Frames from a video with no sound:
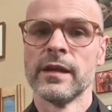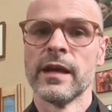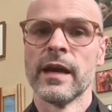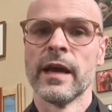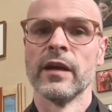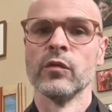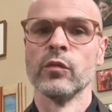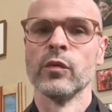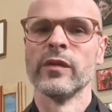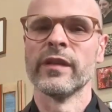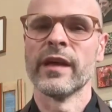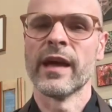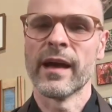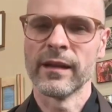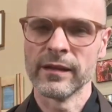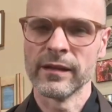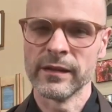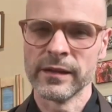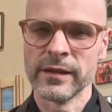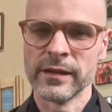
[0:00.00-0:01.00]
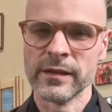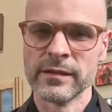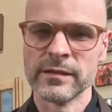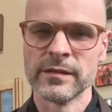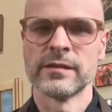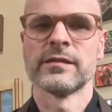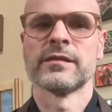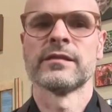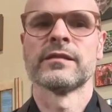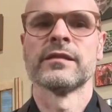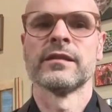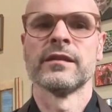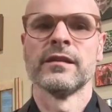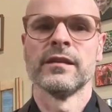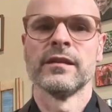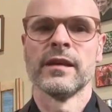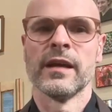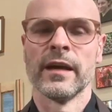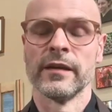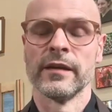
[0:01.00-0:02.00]
and with elegance
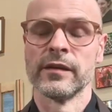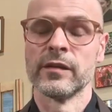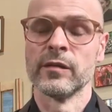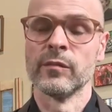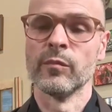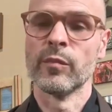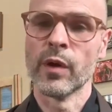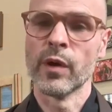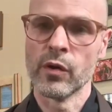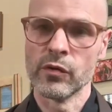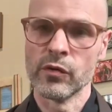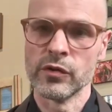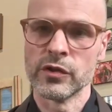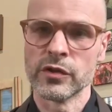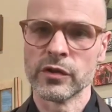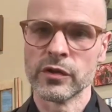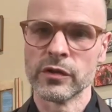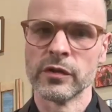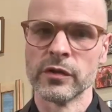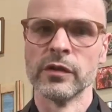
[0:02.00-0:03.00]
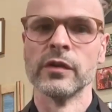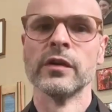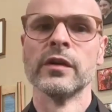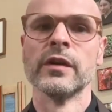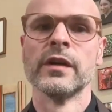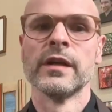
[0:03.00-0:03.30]
and composure